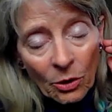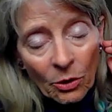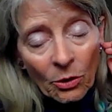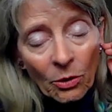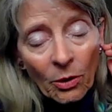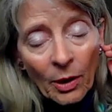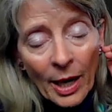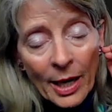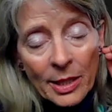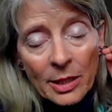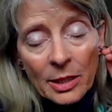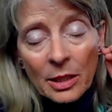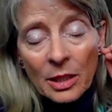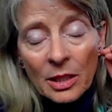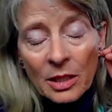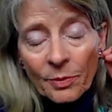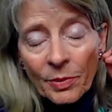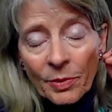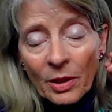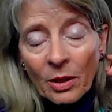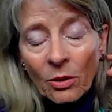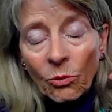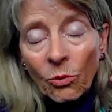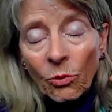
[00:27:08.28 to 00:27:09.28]
Christ
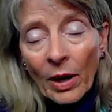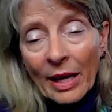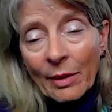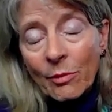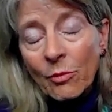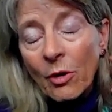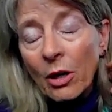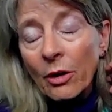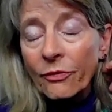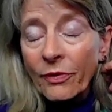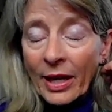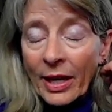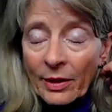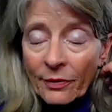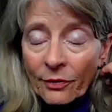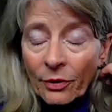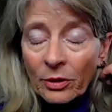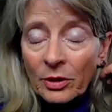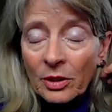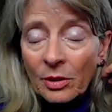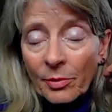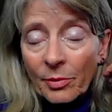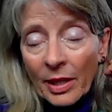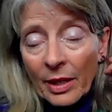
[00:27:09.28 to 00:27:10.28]
has been way more
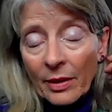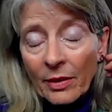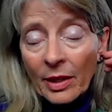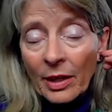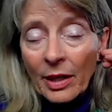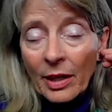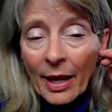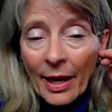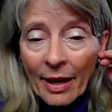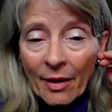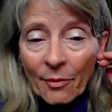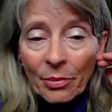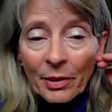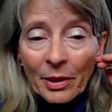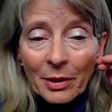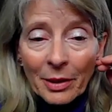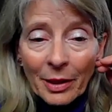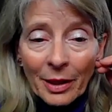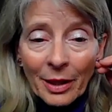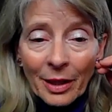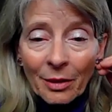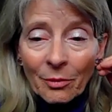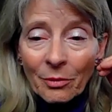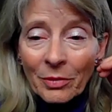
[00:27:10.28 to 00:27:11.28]
faithful to me than I have
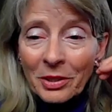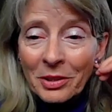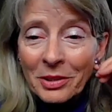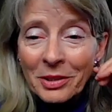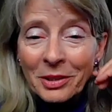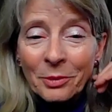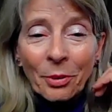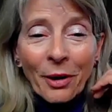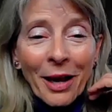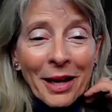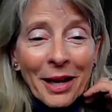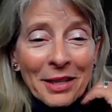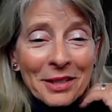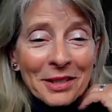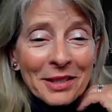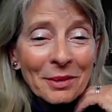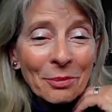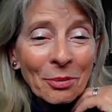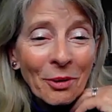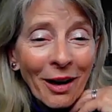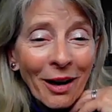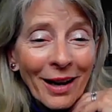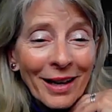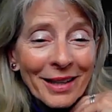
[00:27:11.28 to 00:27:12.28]
been to him. Surprise,
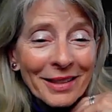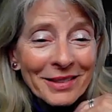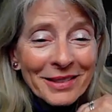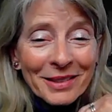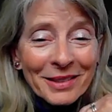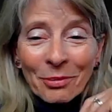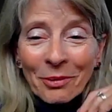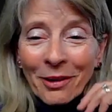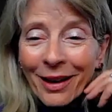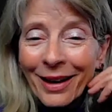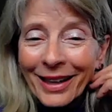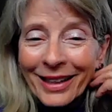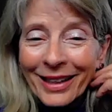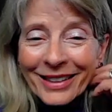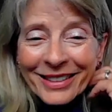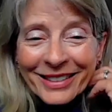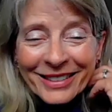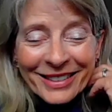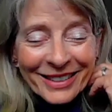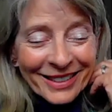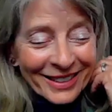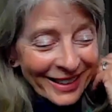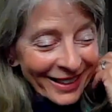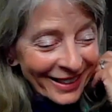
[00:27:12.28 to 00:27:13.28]
surprise,
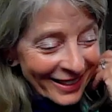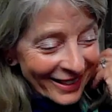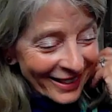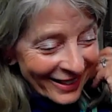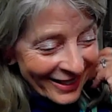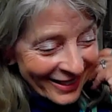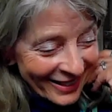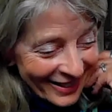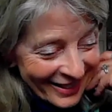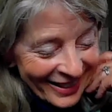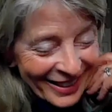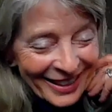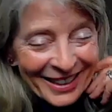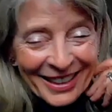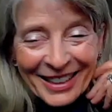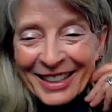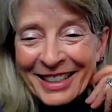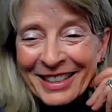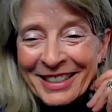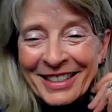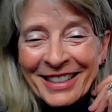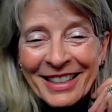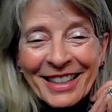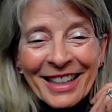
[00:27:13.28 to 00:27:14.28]
surprise.
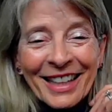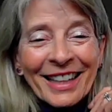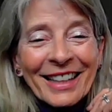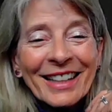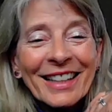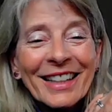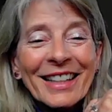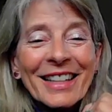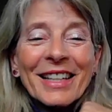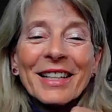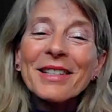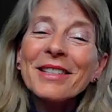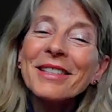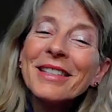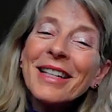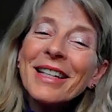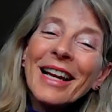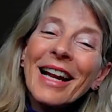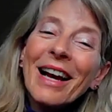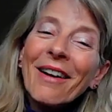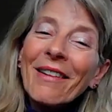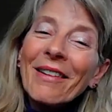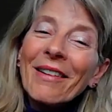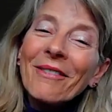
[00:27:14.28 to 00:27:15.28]
Isn't isn't
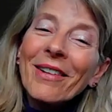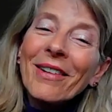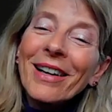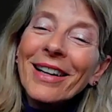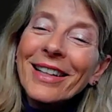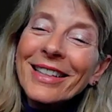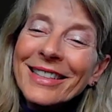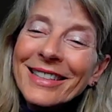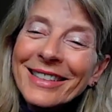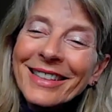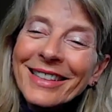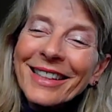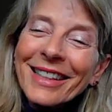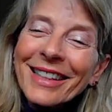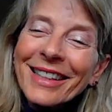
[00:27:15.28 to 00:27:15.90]
that how he works?